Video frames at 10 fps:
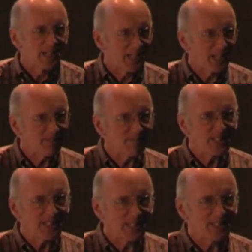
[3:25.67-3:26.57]
and I
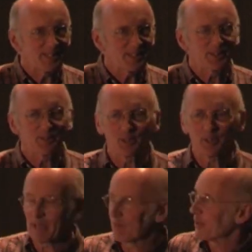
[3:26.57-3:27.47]
find it easiest to talk
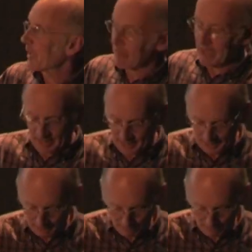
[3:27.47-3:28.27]
about what I'm making at the